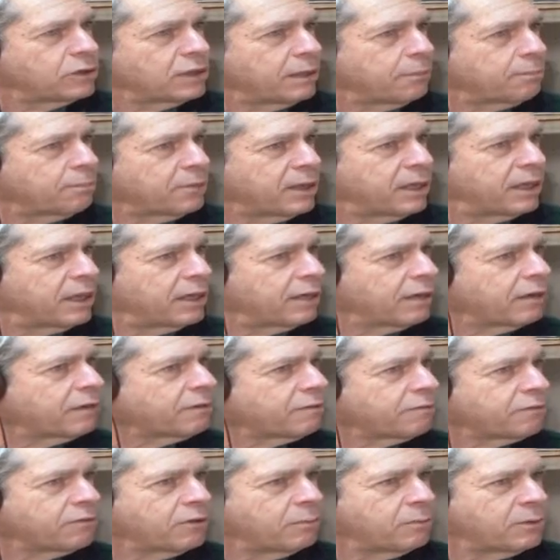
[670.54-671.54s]
up there
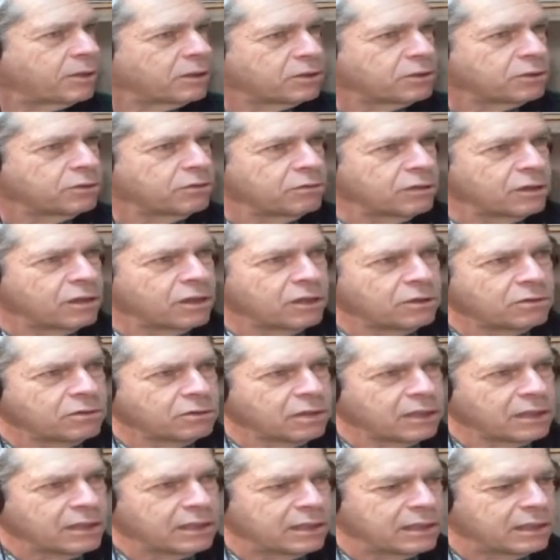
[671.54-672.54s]
from our
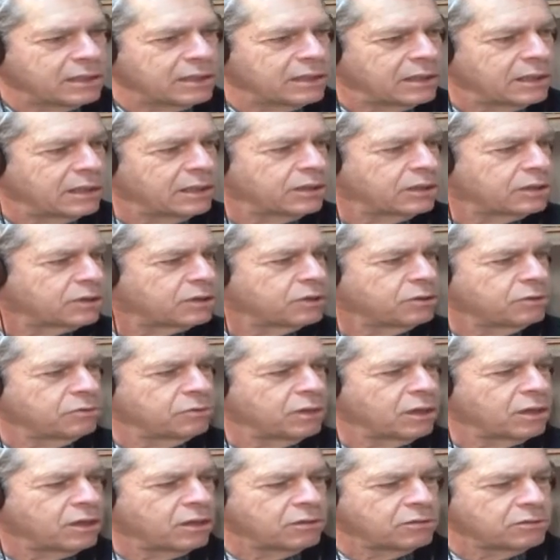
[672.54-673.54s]
studio, and in the
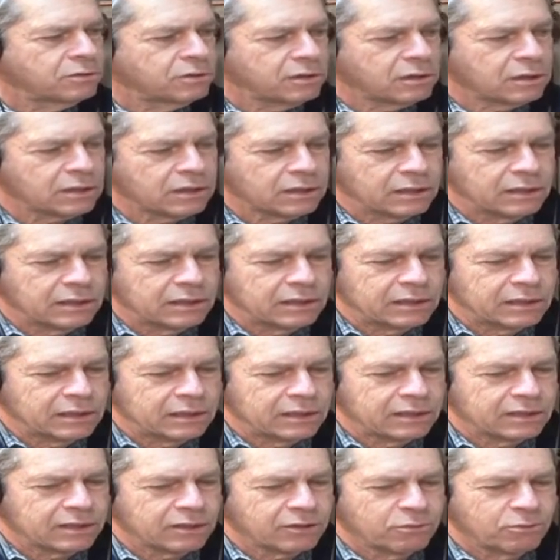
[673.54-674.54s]
studio,
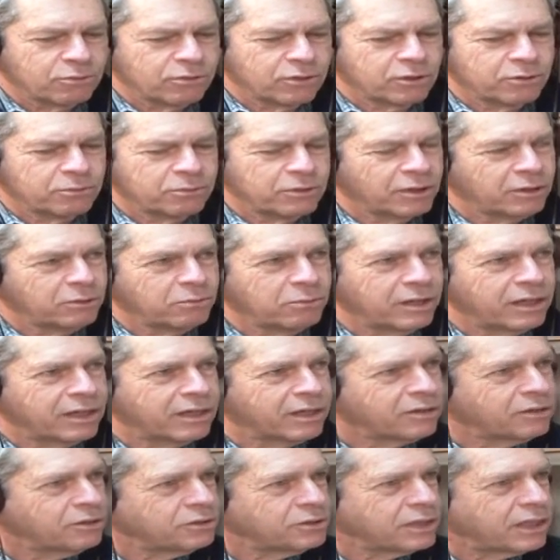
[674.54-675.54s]
in the corner where the
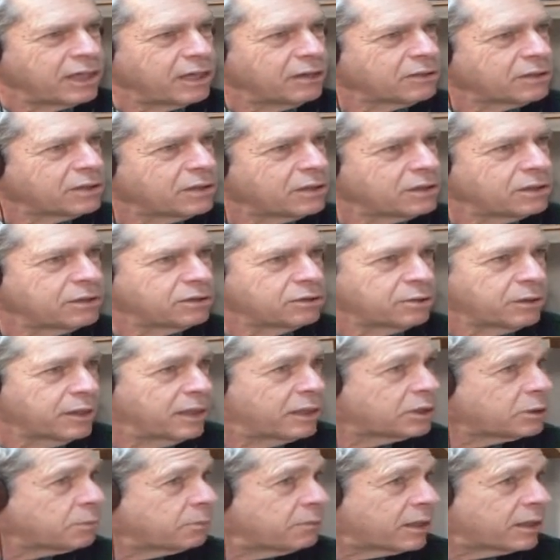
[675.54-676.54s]
wire goes out, there's a
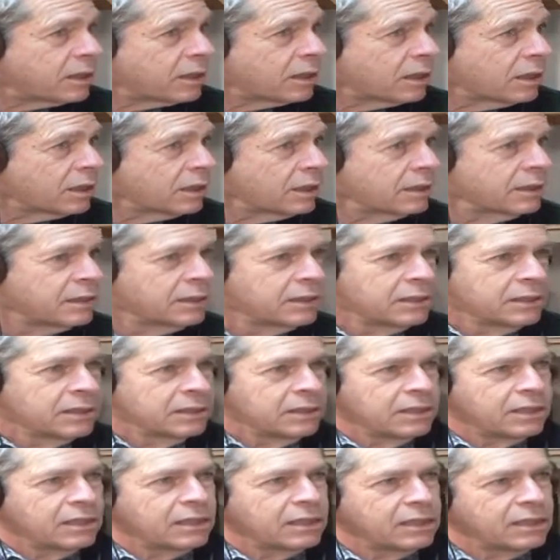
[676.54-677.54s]
transmitter
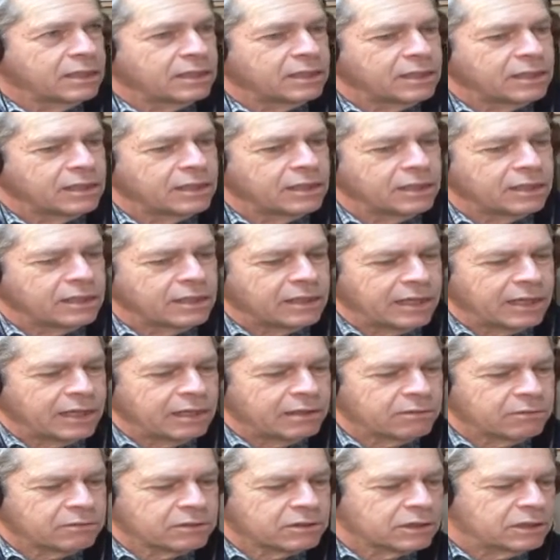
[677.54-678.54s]

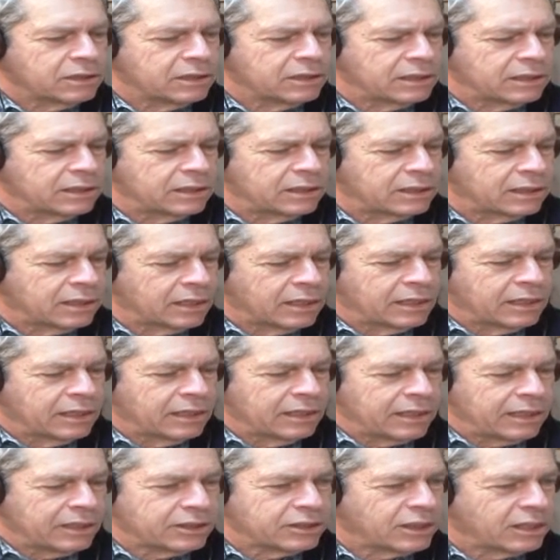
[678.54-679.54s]
that.
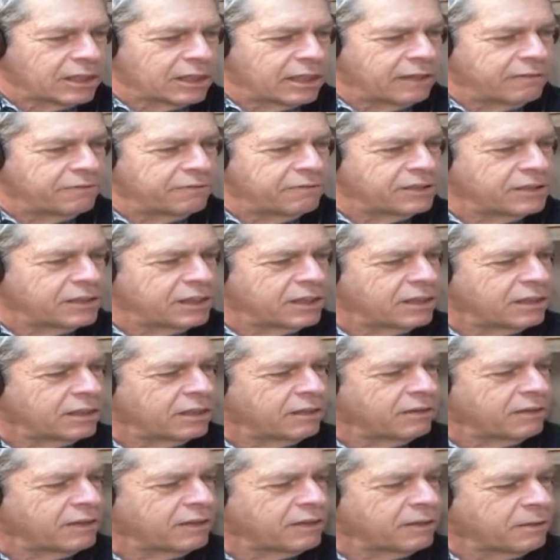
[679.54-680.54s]
Actually, I visited
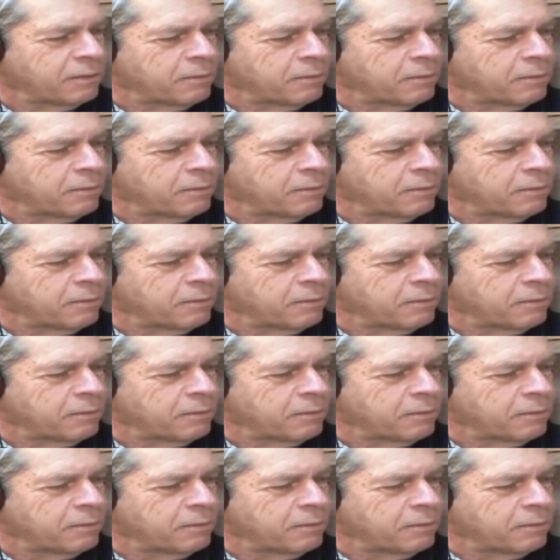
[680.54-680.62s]
the